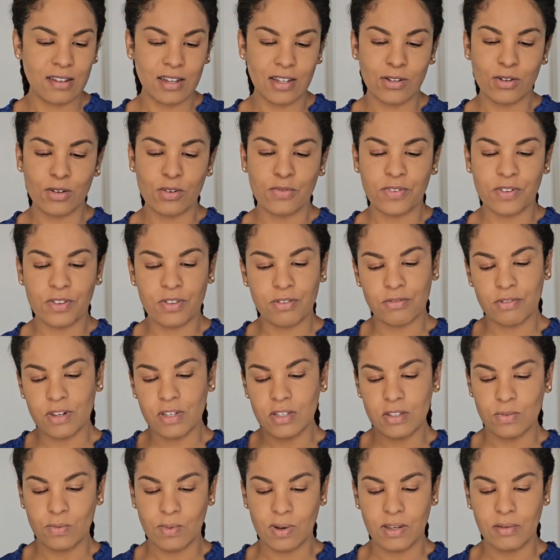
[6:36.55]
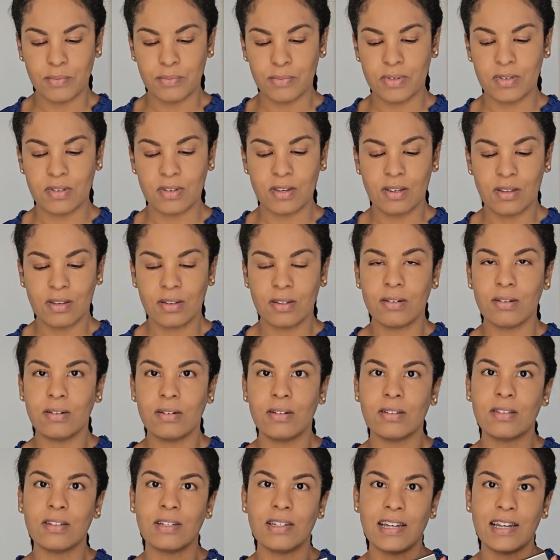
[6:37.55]
I go for 3 swipes
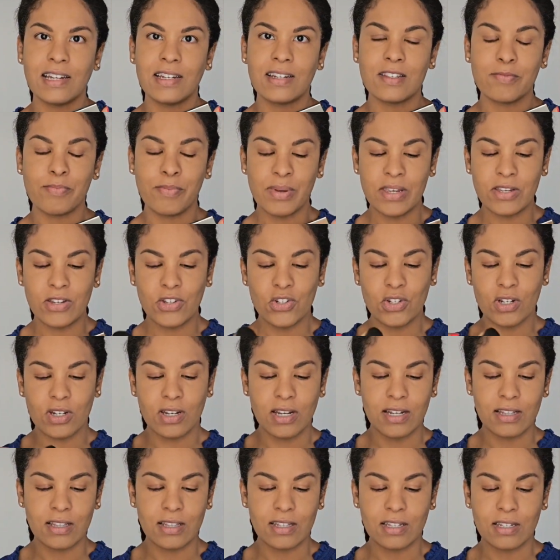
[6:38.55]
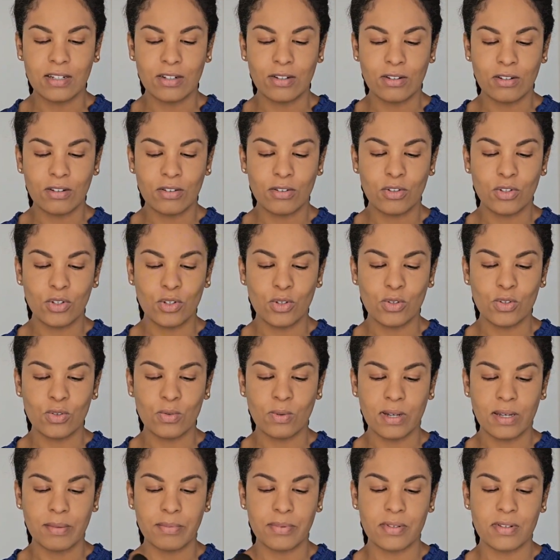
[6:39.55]
on the lightest peach and then 2
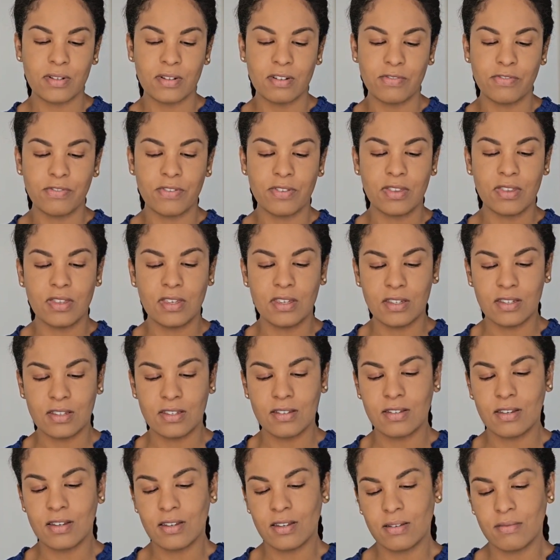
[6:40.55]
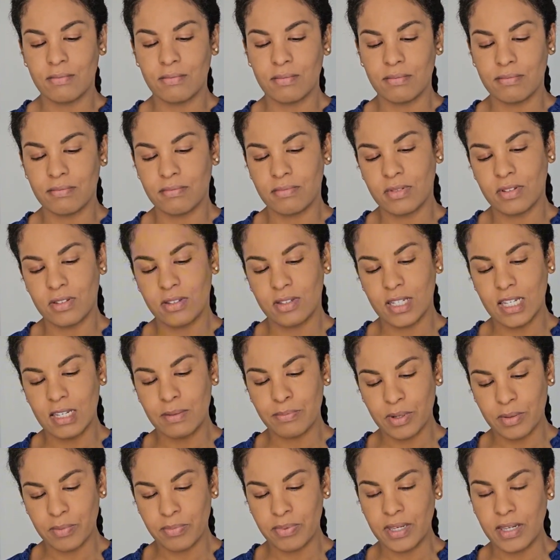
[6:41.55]
swipes of this
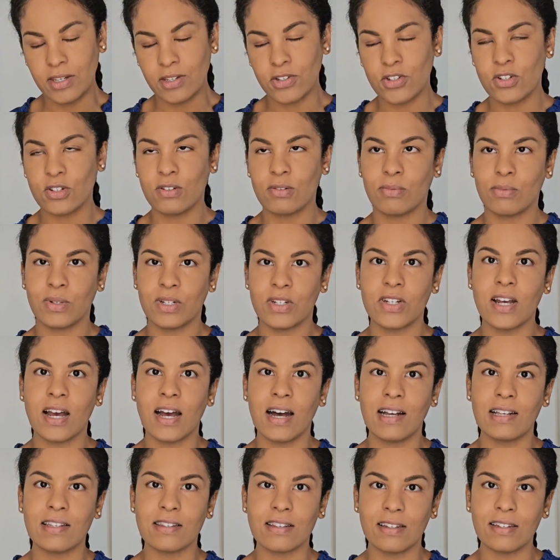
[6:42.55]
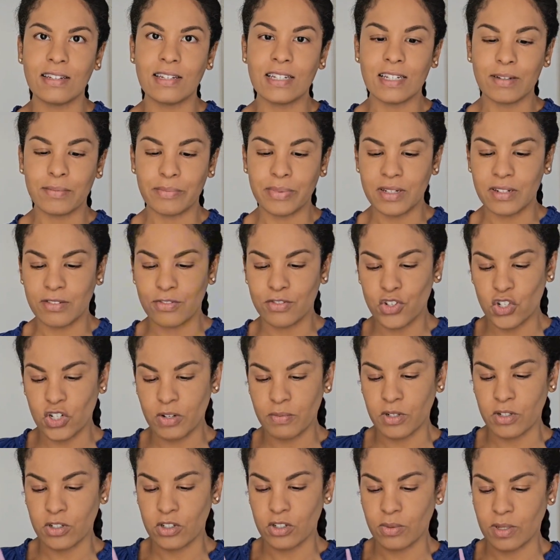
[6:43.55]
deeper peach, which has a little bit of
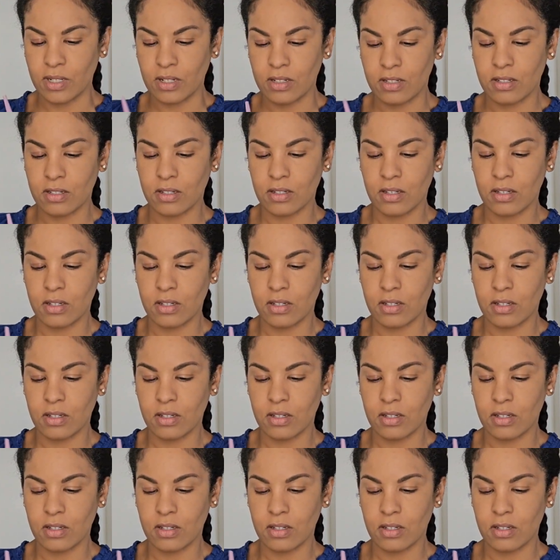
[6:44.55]
shimmer to it.